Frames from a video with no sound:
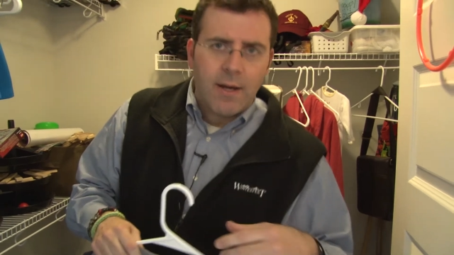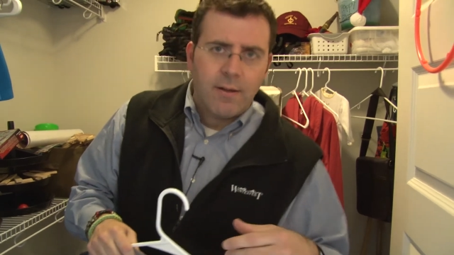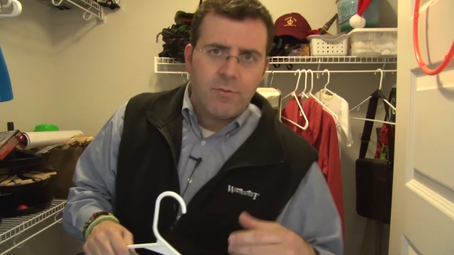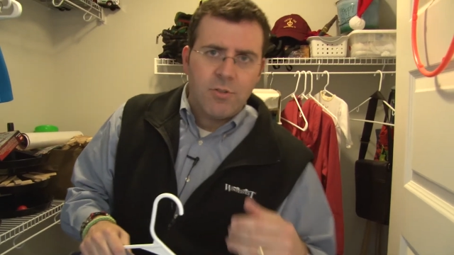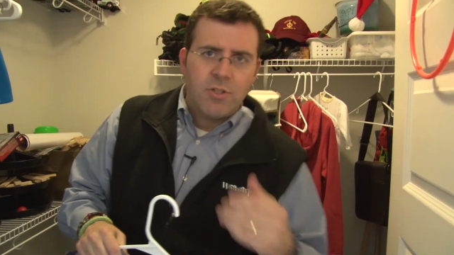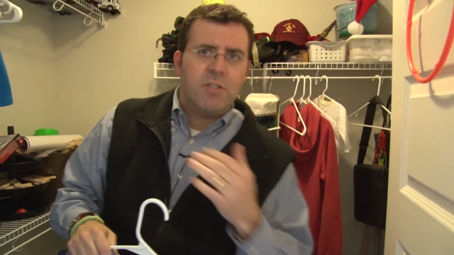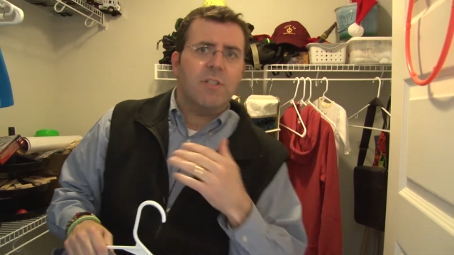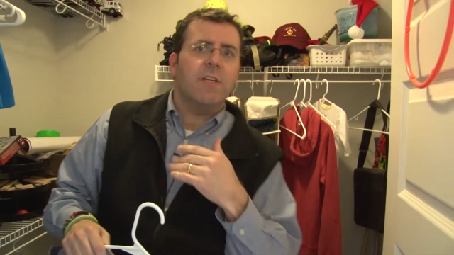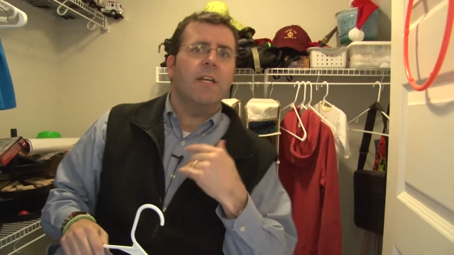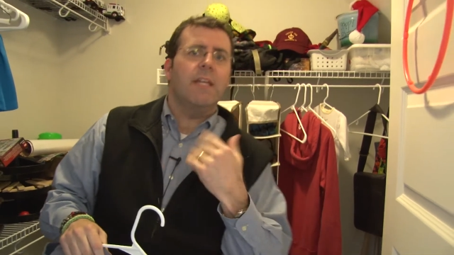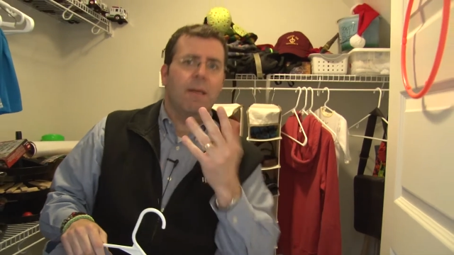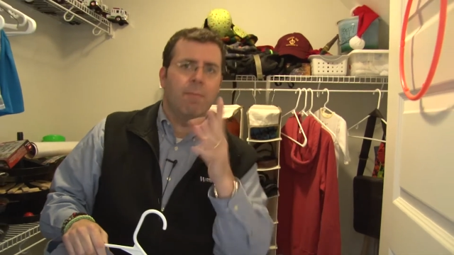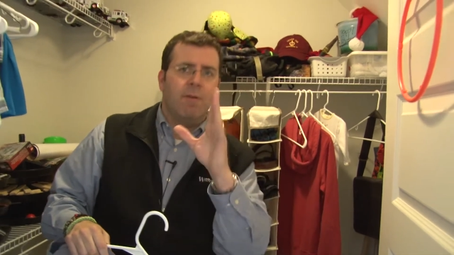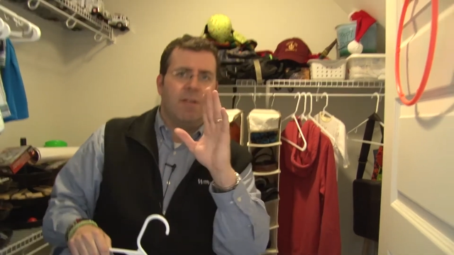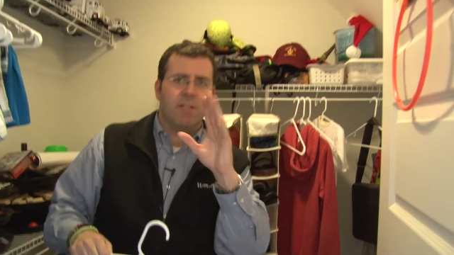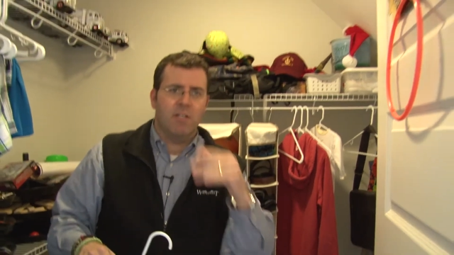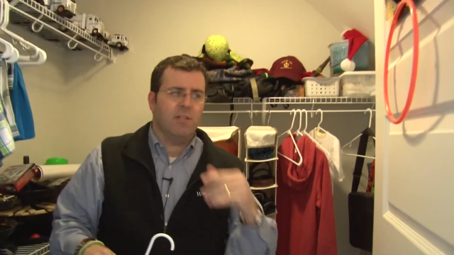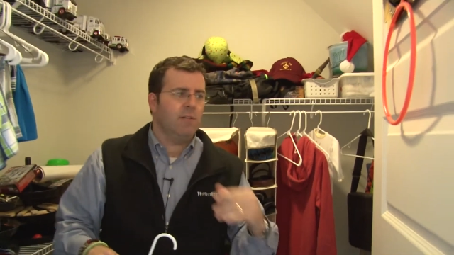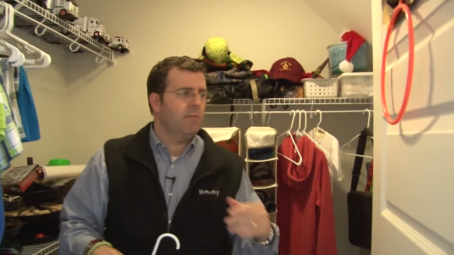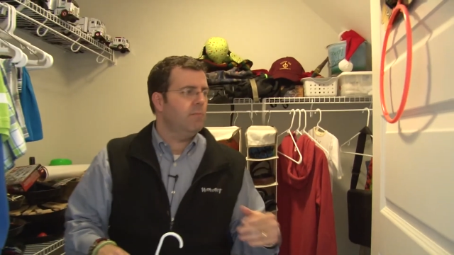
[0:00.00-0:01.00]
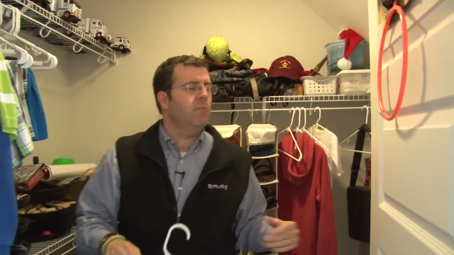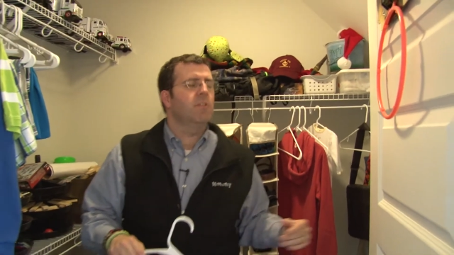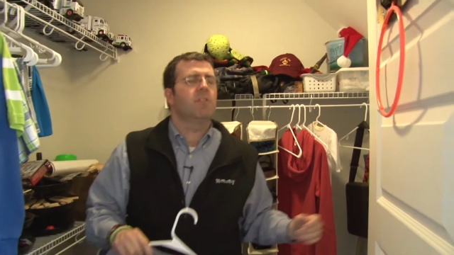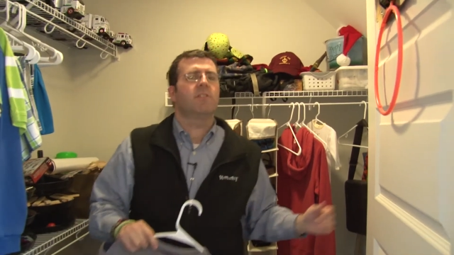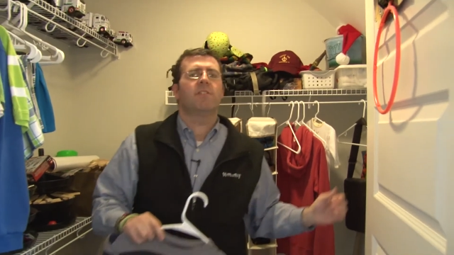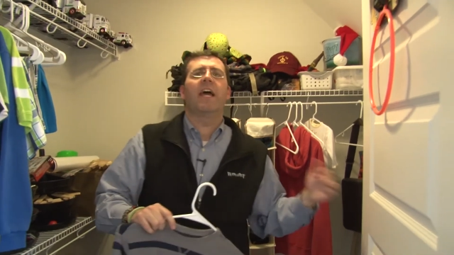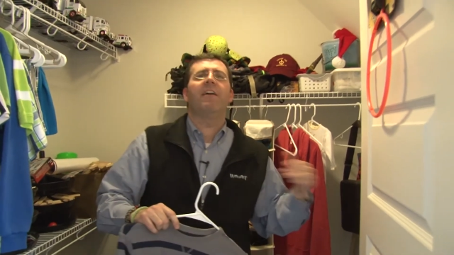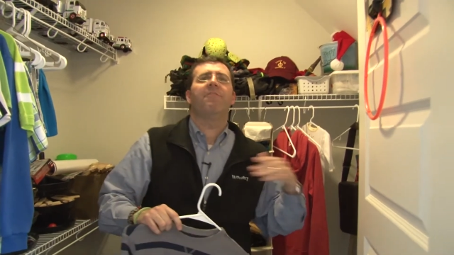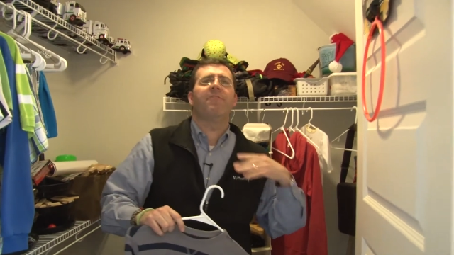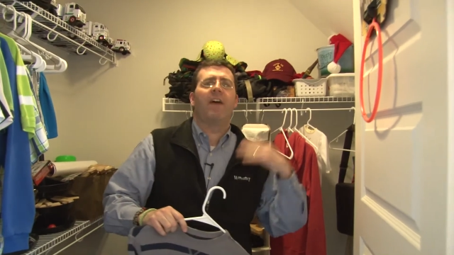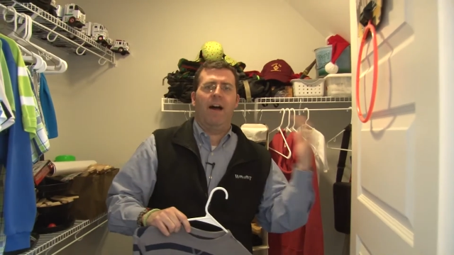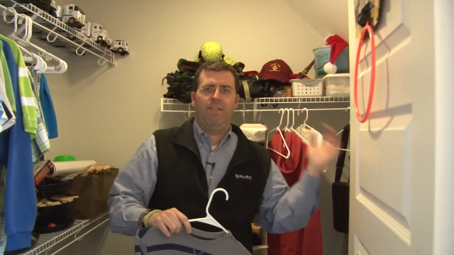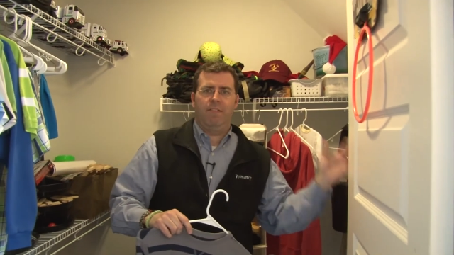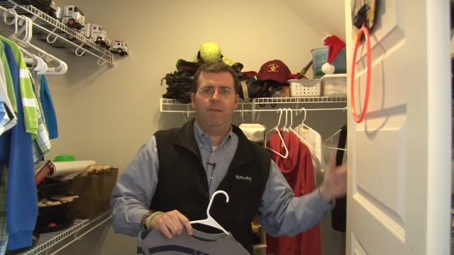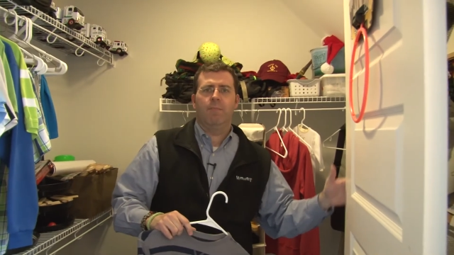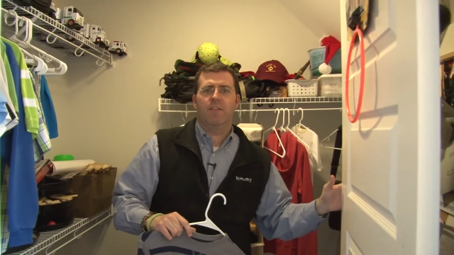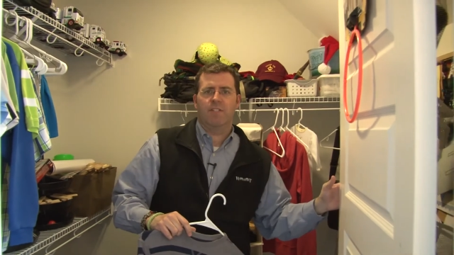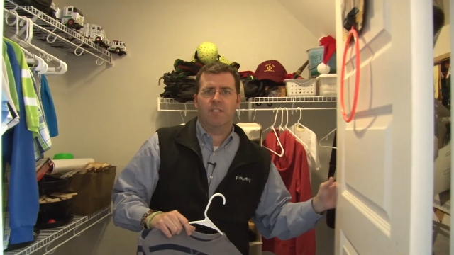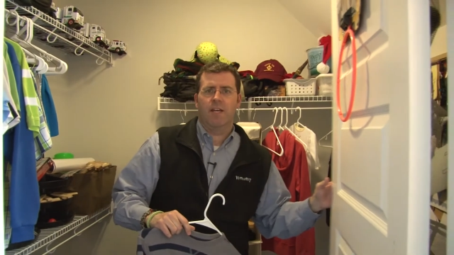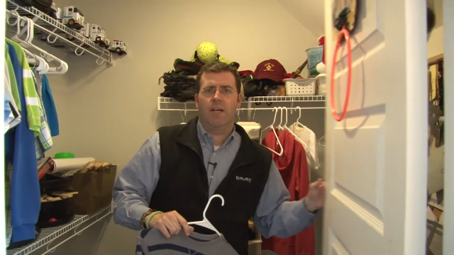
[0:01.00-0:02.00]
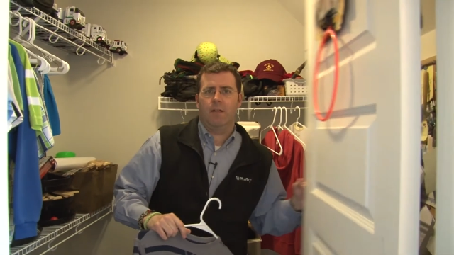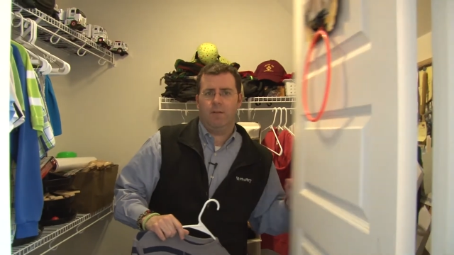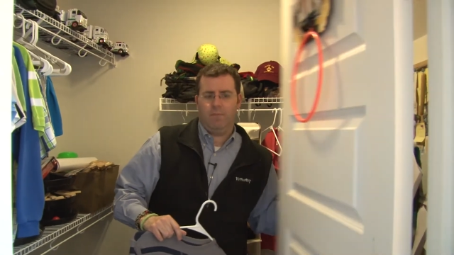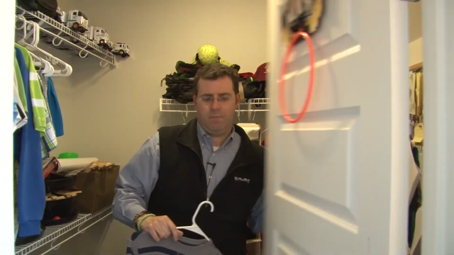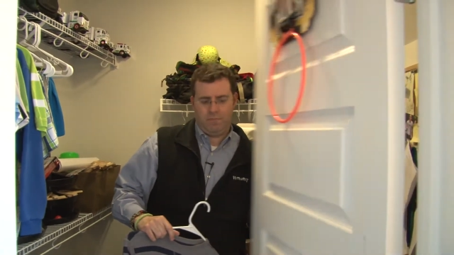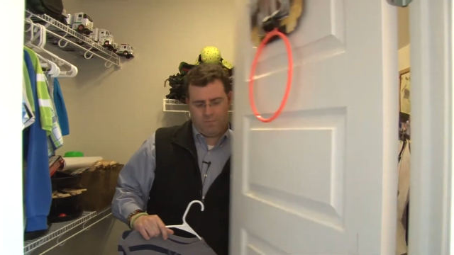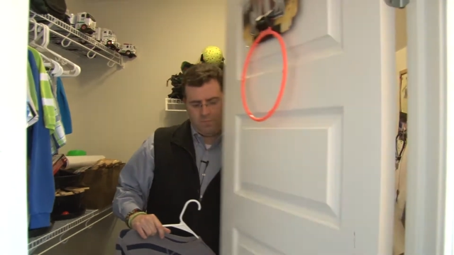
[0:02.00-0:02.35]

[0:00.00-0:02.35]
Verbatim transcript: uh, just give me, just, take five. Give me a second.